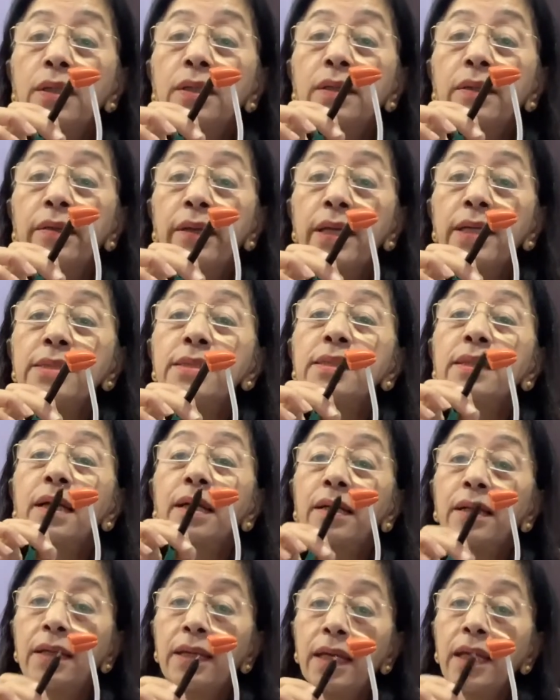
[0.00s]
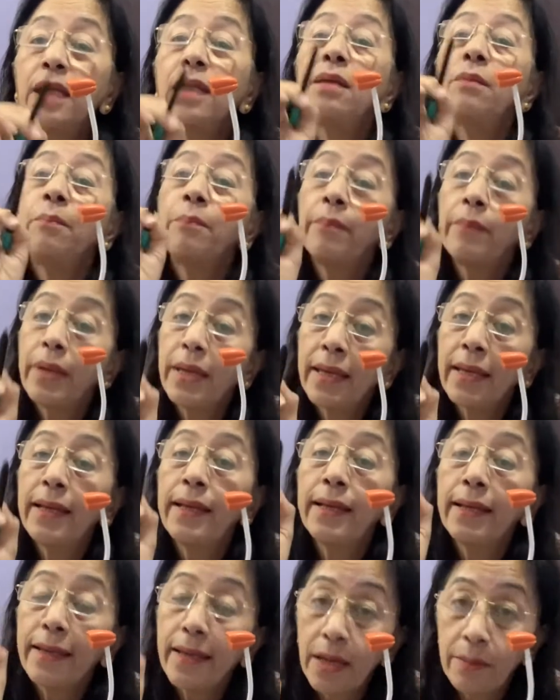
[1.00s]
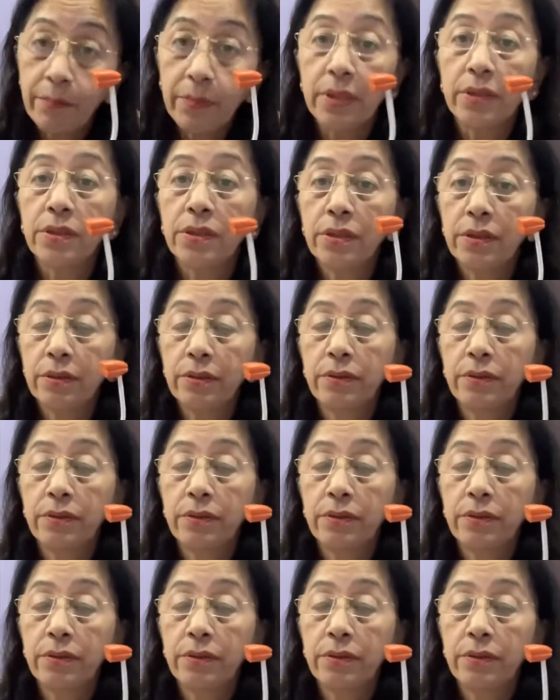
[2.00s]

grains contain male gamete.